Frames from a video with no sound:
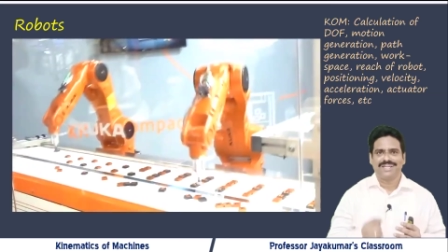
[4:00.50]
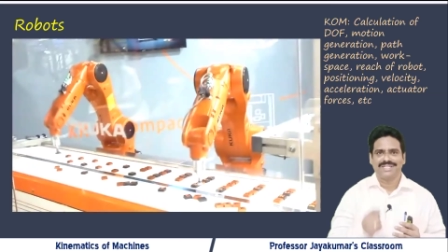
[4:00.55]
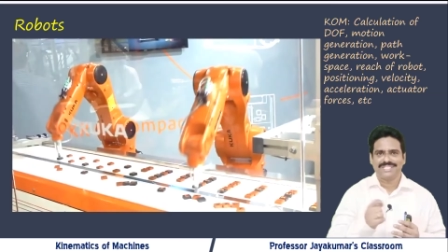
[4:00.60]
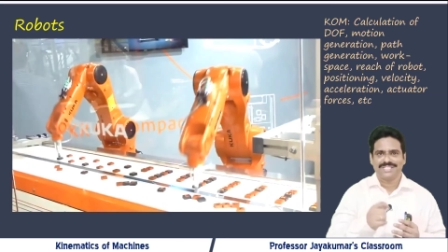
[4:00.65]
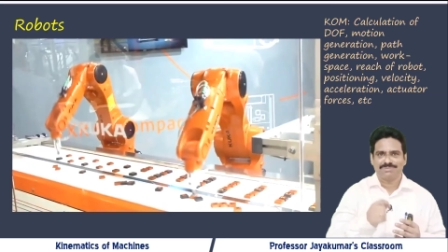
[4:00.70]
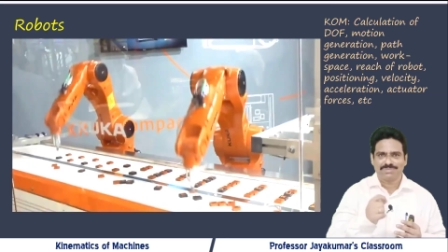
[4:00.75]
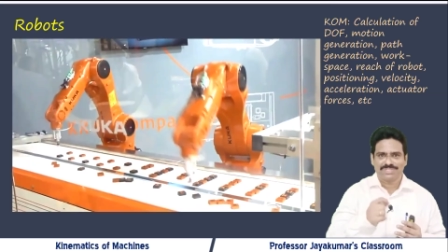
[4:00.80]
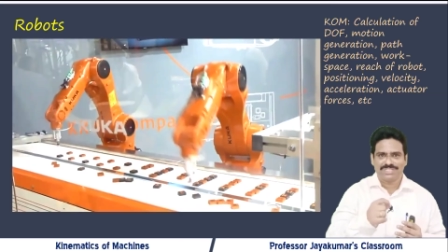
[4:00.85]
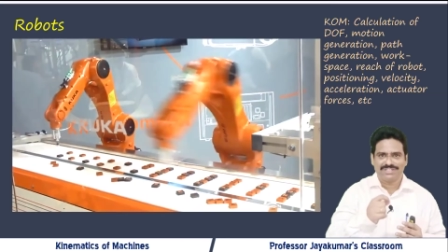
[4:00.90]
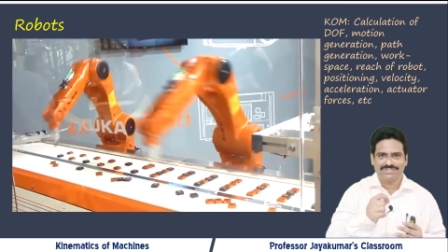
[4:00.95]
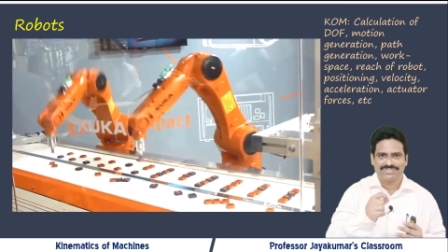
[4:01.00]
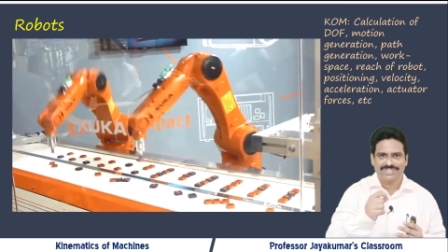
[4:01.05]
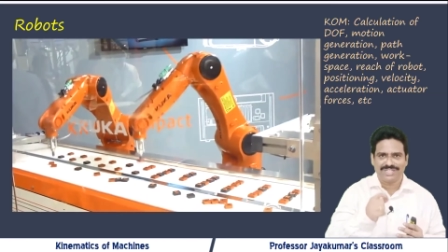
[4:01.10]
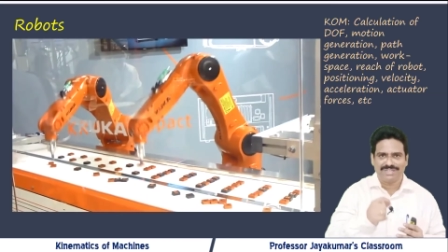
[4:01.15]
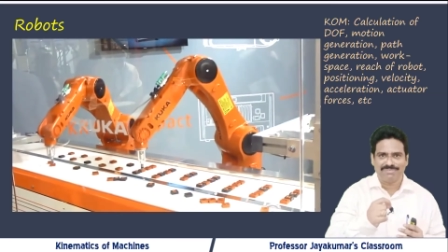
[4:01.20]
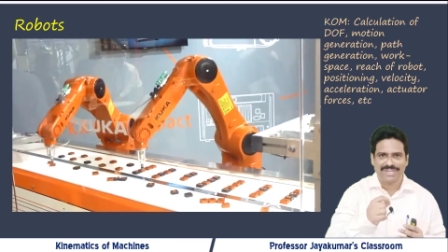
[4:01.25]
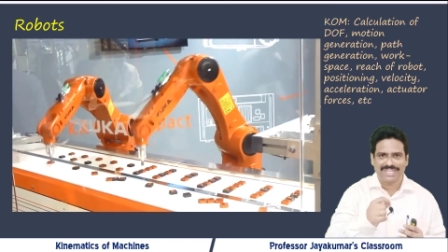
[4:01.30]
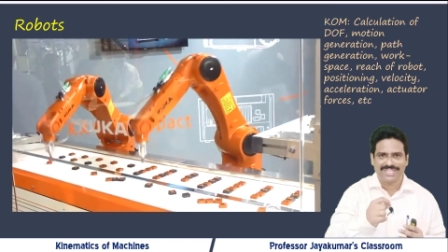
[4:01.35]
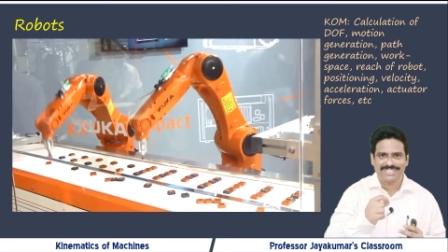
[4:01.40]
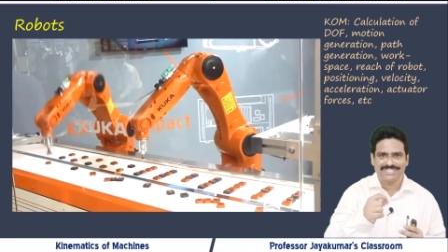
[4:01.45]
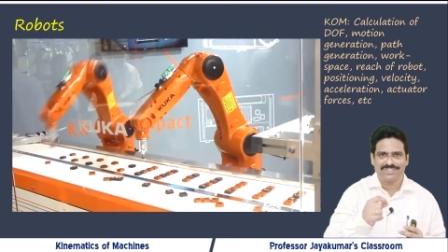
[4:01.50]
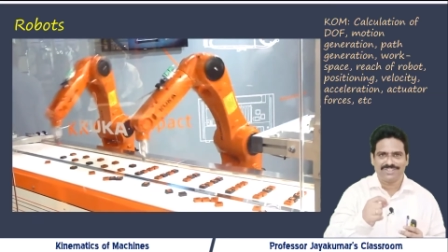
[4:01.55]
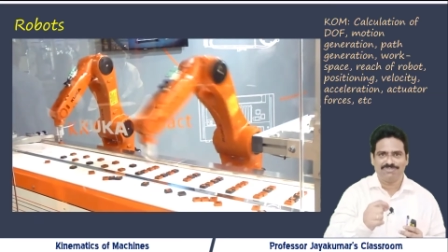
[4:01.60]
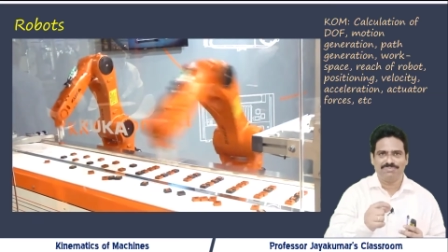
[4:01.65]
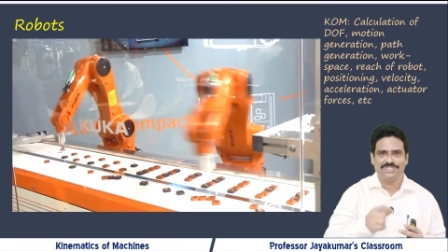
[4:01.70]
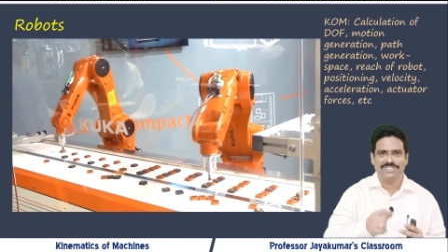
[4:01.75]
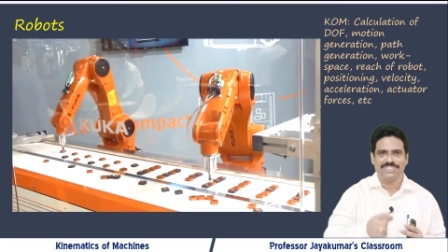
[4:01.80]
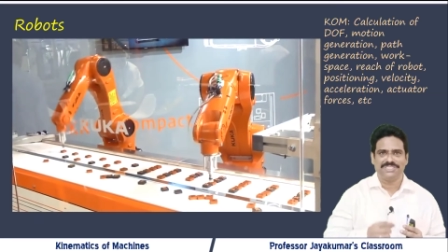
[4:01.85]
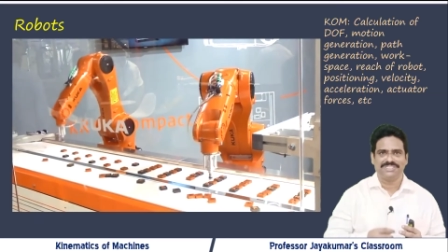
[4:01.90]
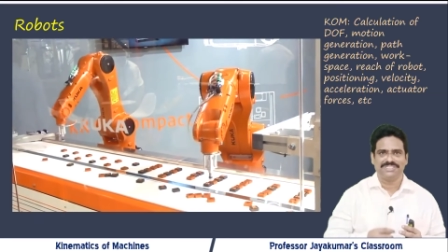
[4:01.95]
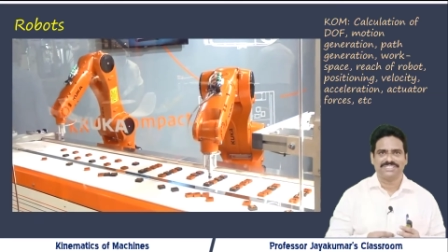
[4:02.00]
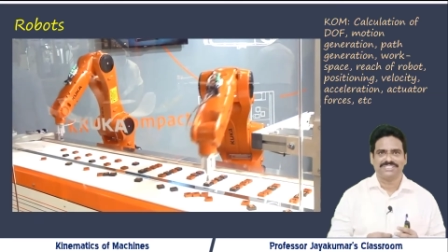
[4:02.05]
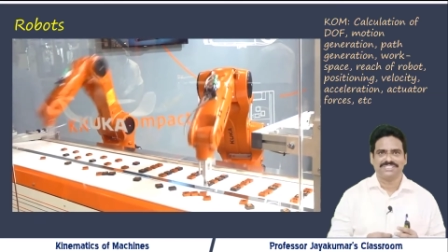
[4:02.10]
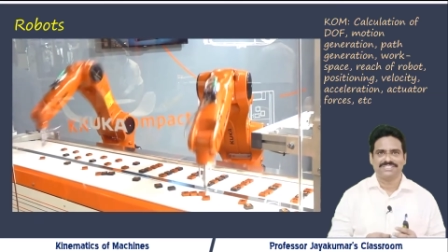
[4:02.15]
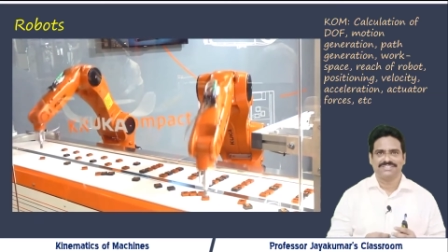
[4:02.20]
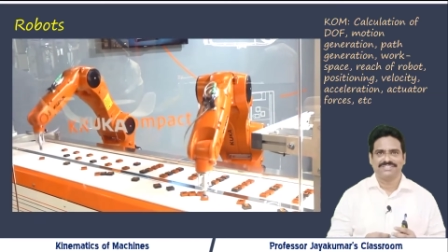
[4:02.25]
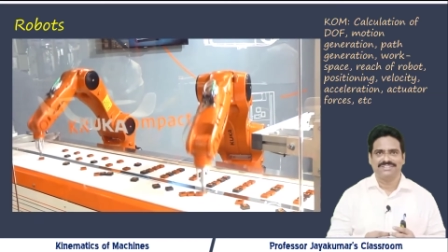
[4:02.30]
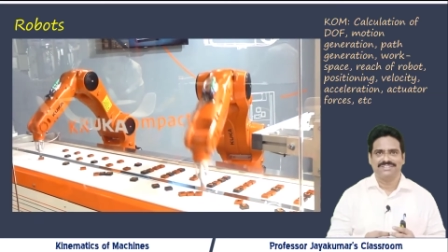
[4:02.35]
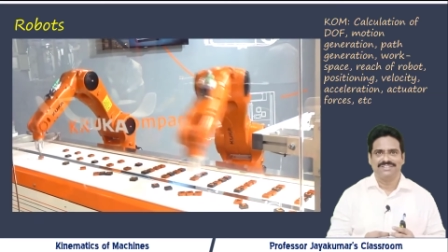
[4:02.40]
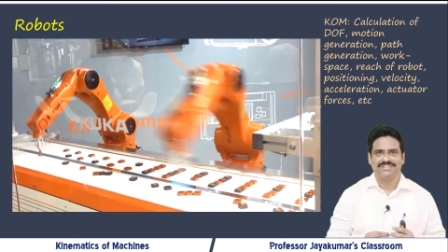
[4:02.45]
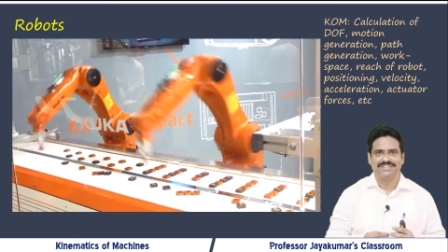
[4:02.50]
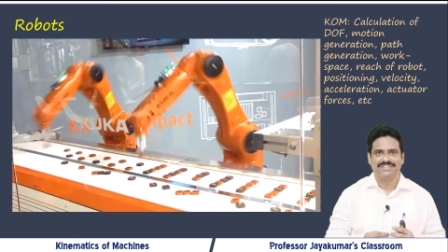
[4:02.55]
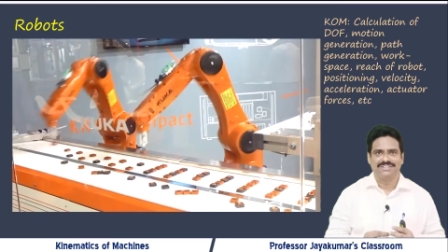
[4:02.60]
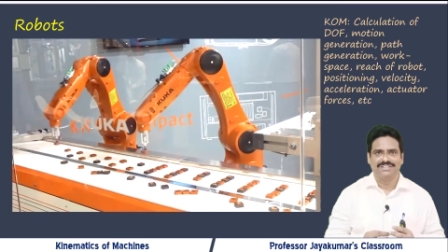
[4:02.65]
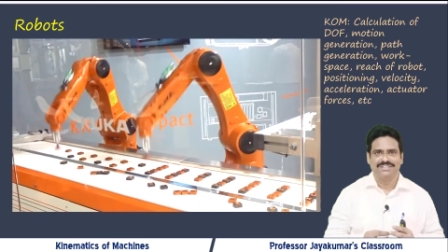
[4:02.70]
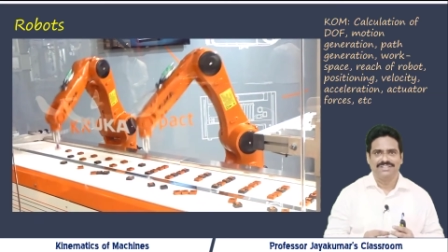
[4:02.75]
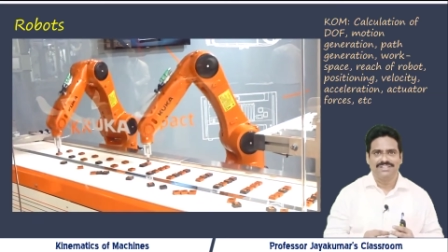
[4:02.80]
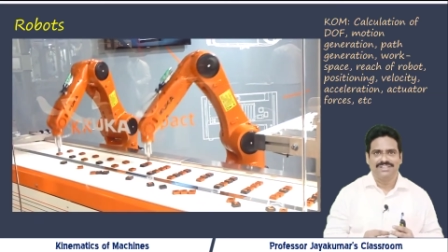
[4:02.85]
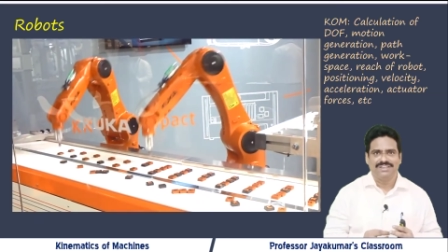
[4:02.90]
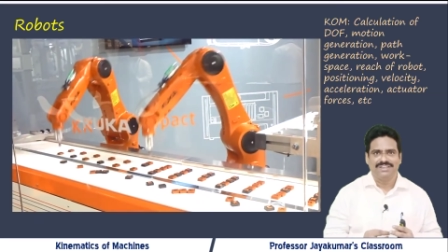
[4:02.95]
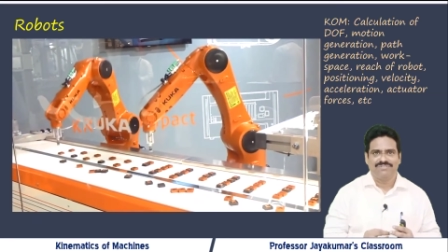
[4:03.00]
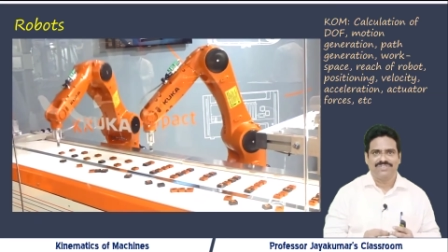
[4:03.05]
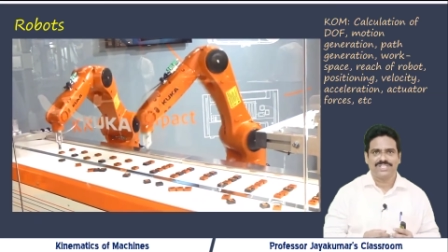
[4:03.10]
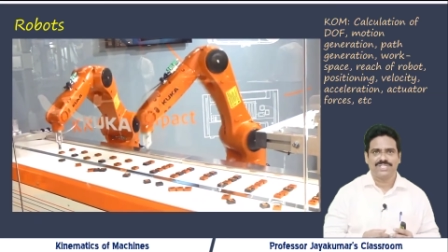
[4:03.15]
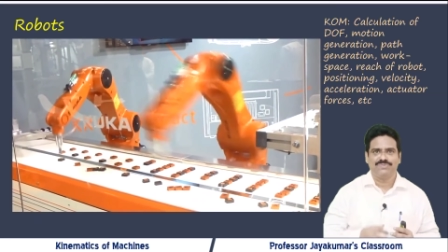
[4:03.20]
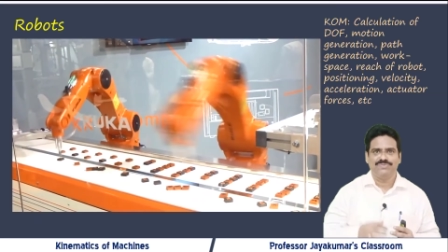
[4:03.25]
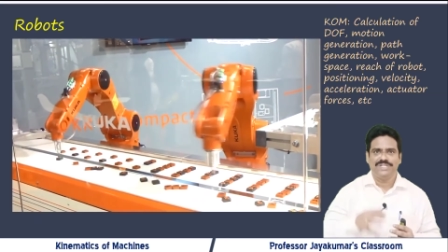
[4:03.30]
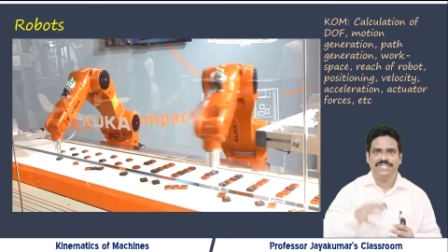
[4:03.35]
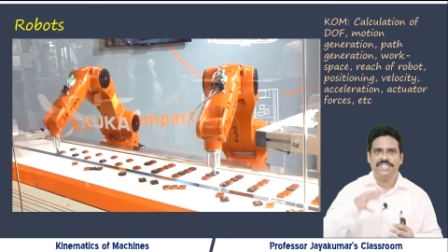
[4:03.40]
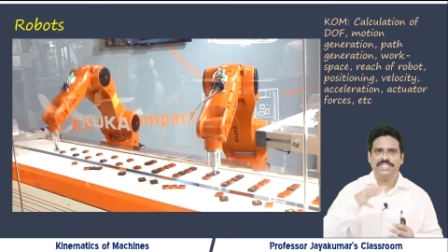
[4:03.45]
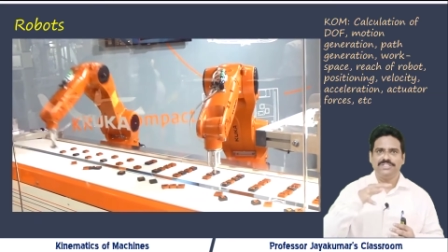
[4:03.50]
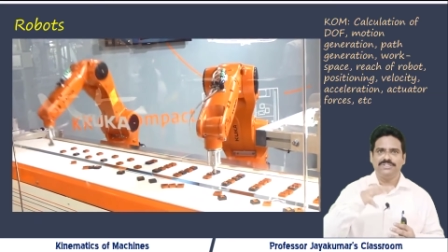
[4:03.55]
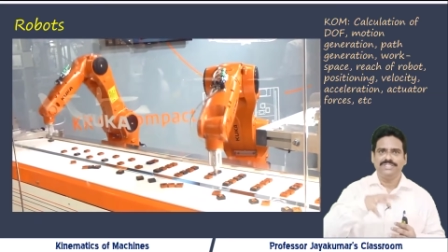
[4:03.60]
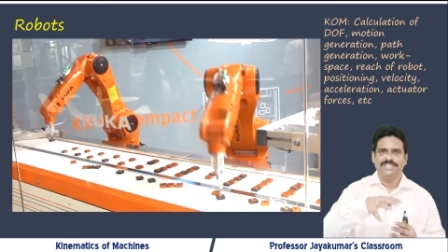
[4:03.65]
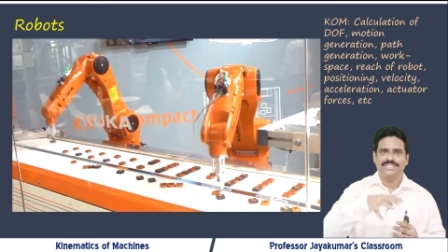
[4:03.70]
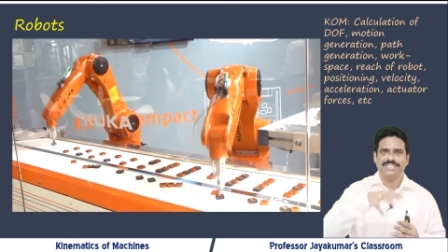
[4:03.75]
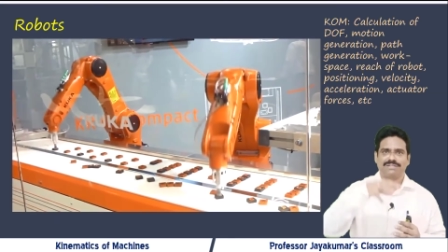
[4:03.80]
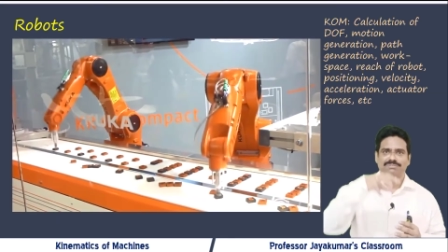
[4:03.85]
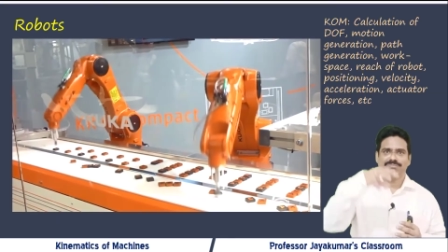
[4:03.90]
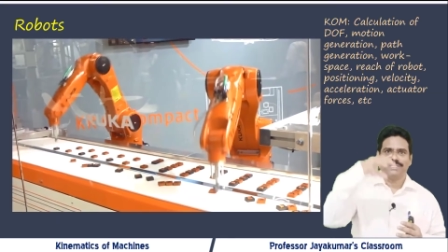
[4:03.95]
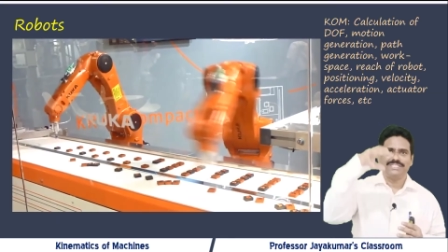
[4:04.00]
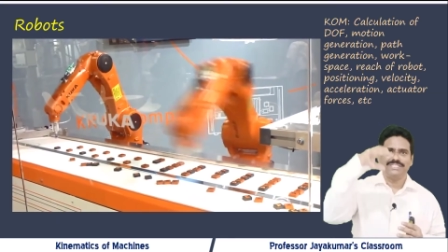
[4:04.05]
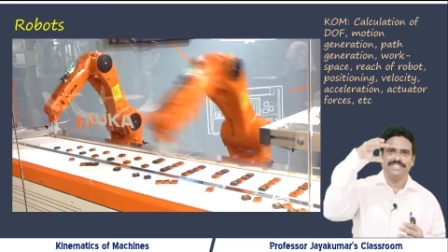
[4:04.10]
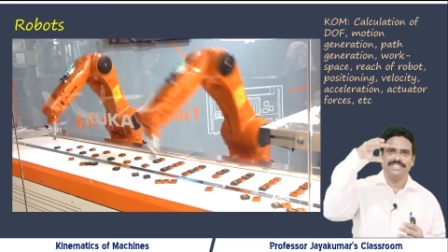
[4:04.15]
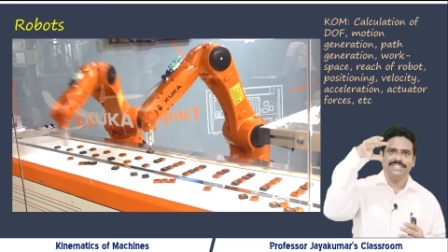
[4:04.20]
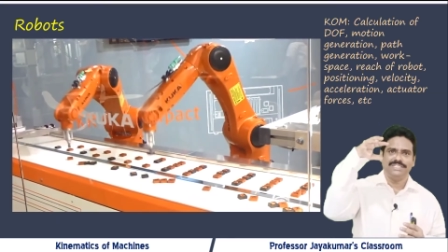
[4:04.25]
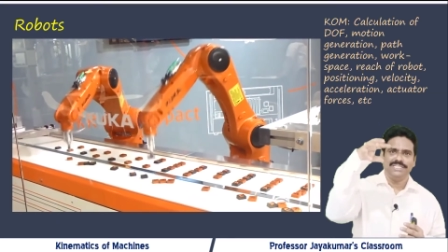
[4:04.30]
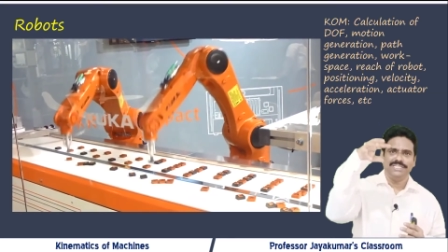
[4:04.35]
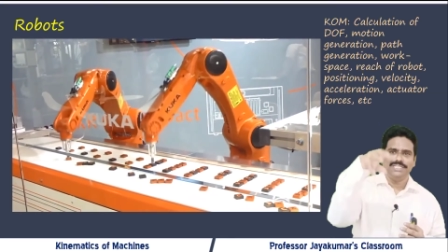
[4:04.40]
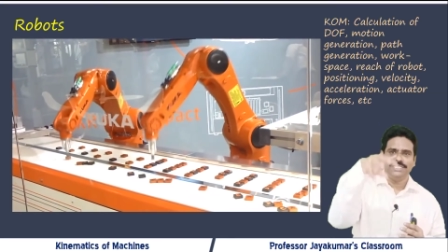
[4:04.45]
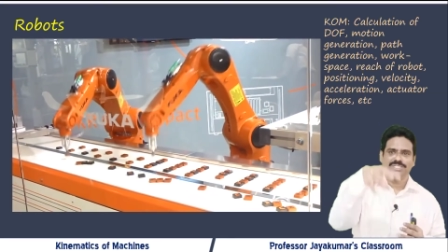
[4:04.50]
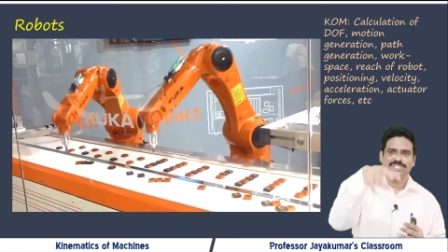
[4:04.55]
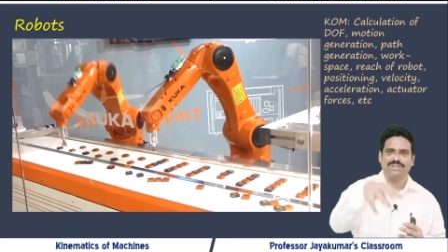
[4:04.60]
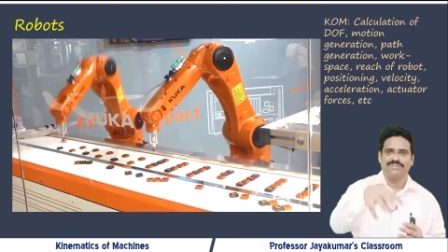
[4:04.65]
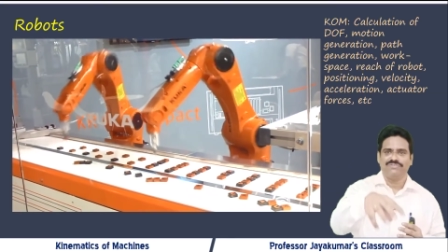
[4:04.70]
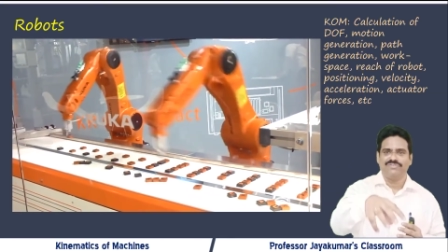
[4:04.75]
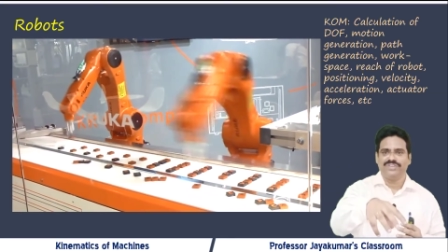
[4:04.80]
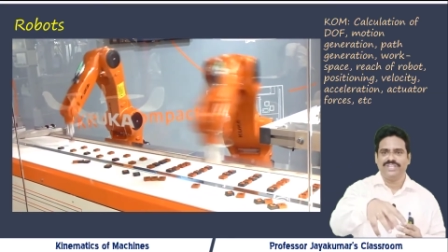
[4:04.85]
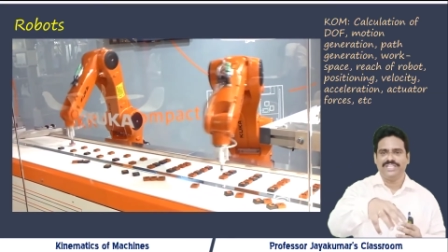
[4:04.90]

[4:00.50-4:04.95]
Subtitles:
concepts of kinematics of machines. First, we need to determine the degrees of